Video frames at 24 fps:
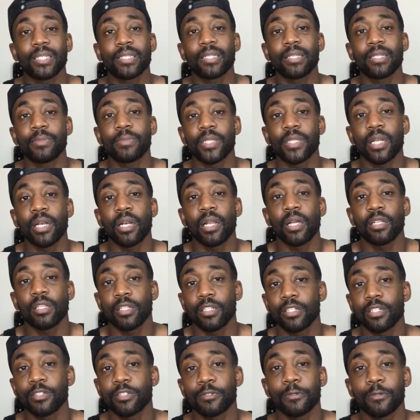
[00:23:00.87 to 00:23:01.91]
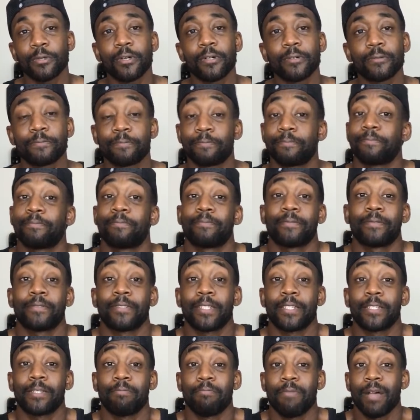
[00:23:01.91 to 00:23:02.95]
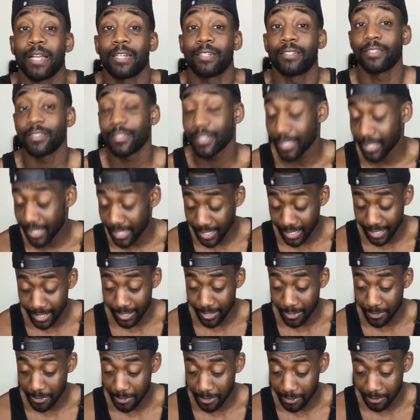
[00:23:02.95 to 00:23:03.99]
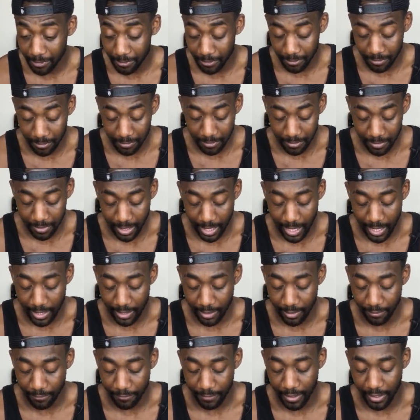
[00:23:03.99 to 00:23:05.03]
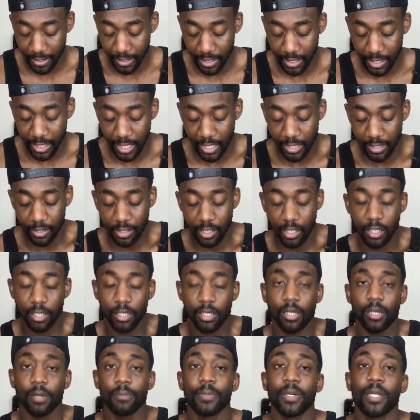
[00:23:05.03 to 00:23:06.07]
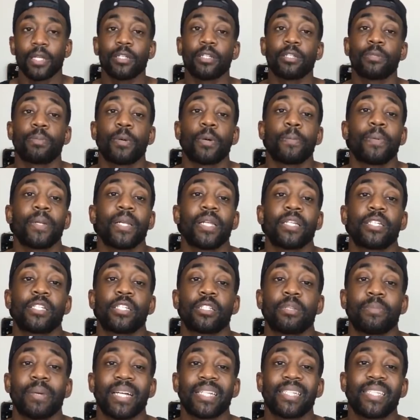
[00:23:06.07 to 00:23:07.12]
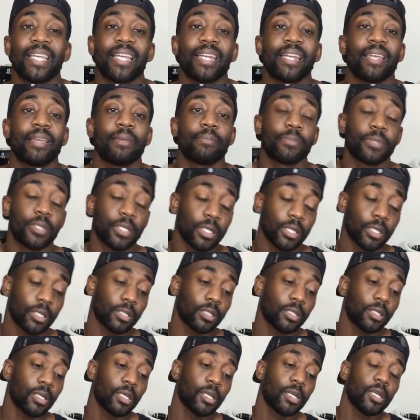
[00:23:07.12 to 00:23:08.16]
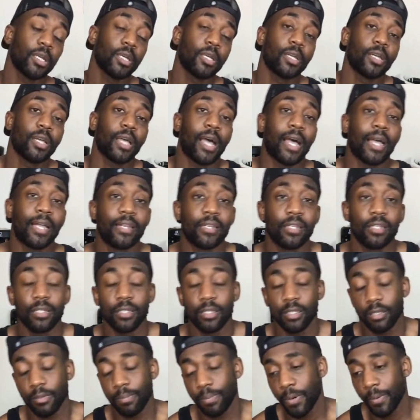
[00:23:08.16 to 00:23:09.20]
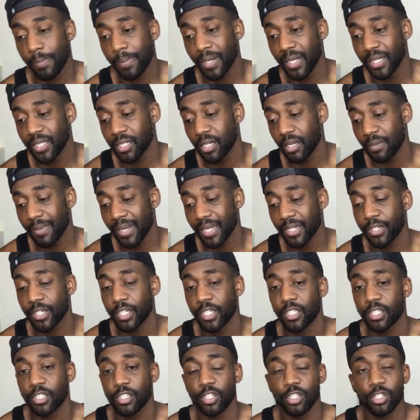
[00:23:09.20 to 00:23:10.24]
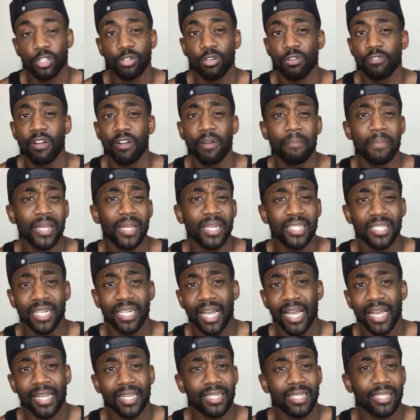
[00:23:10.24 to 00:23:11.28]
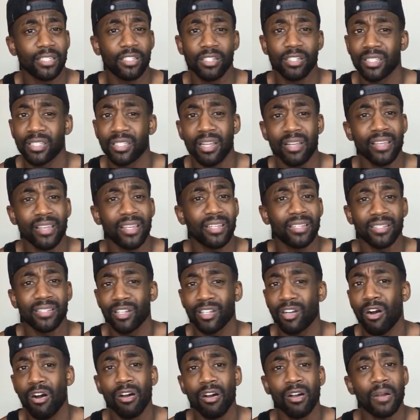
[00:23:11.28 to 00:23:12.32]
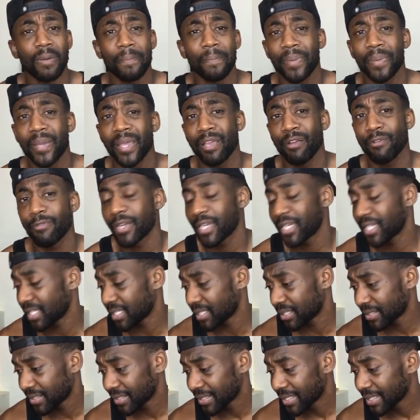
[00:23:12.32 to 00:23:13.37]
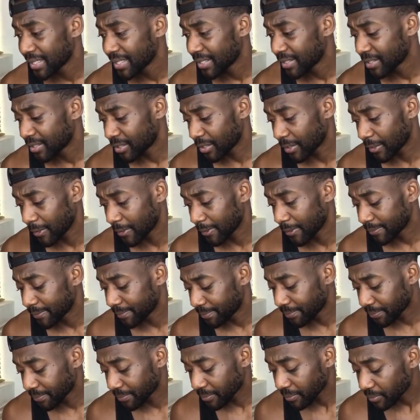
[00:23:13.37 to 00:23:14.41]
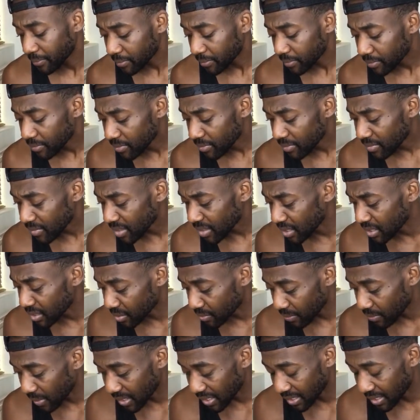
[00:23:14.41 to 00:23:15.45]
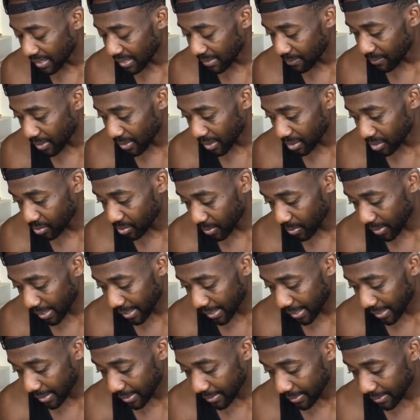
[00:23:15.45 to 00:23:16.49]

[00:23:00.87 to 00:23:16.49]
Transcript: teams in London as well. It's mad. United and Arsenal. Like, you think United, the London population is about 10 M's, innit? And the population of Manchester is just over a milli. Like, you can't compare it, innit? So it's one of them ones where